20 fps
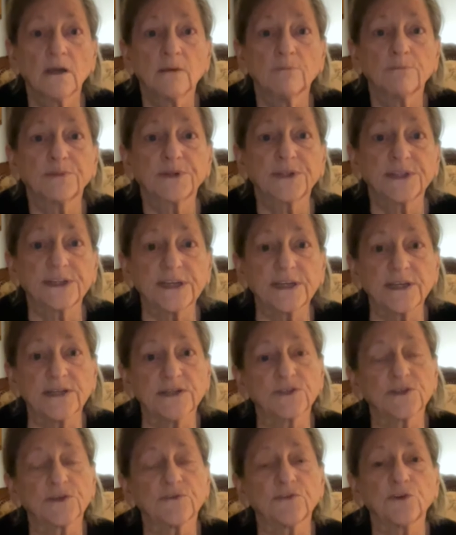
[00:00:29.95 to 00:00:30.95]

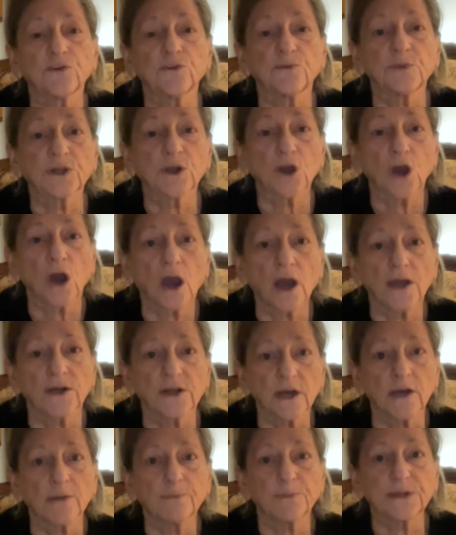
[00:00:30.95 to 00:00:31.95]
Please, if you have been caught
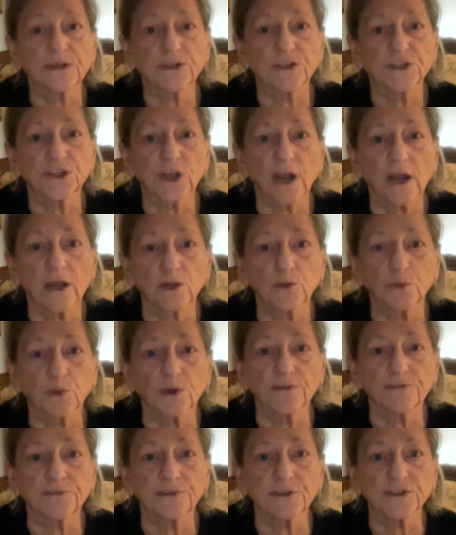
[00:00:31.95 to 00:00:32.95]
up in the child
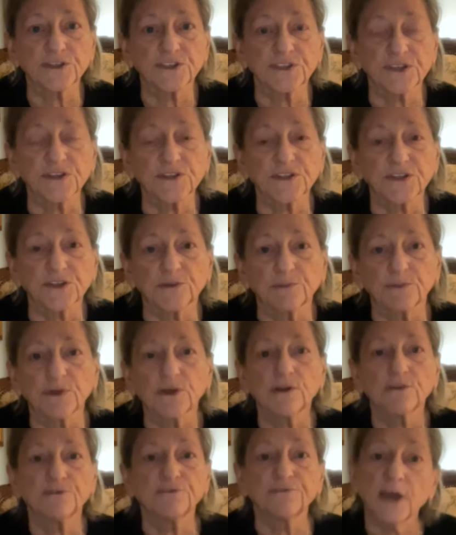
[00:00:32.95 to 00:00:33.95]
welfare system,
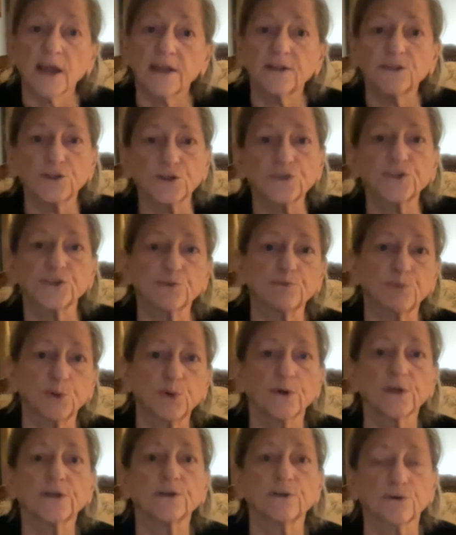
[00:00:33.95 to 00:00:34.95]
find your
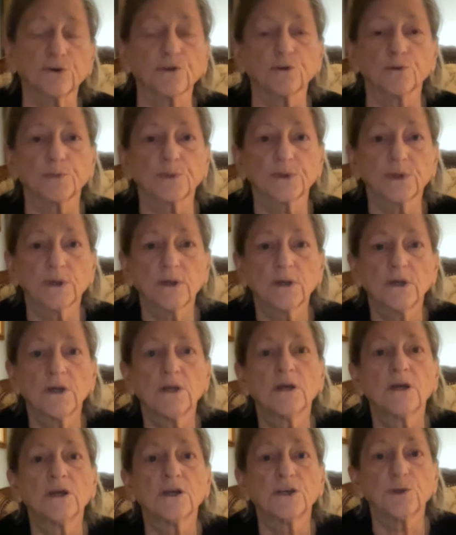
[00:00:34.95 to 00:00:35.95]
support group.
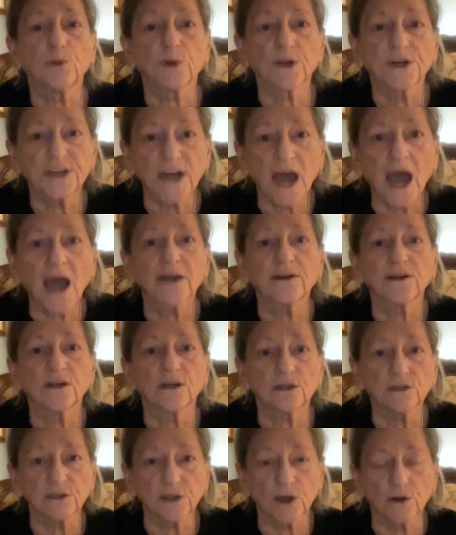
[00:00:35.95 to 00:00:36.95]
You are not
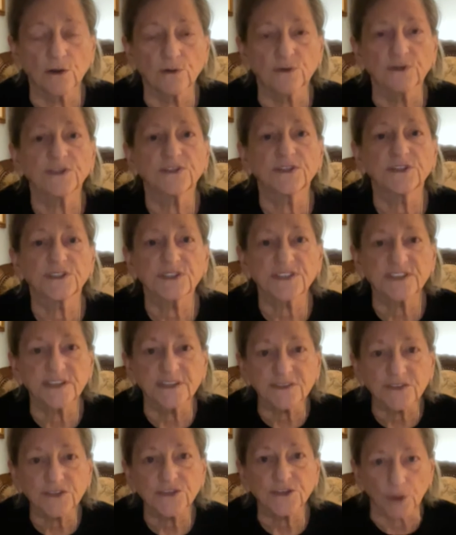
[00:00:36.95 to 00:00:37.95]
alone. The
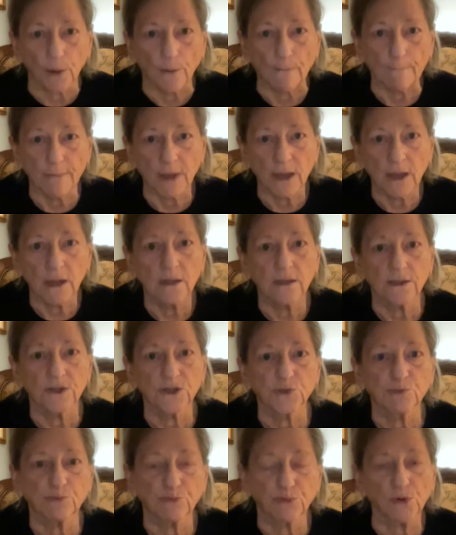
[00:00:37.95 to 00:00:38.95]
system is
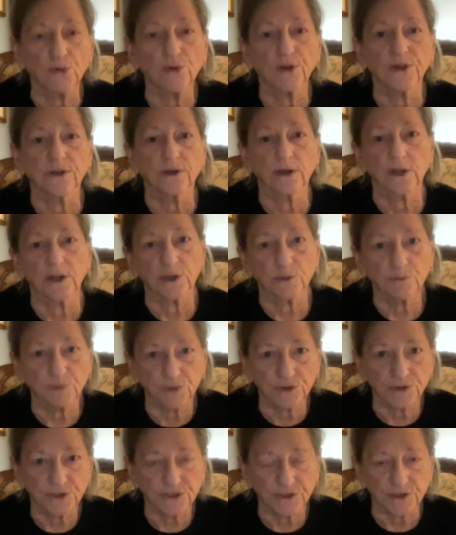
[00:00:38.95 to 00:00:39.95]
broken and
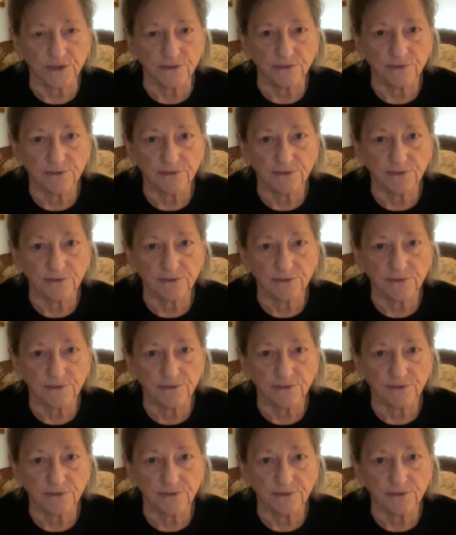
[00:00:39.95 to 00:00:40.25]
abusive.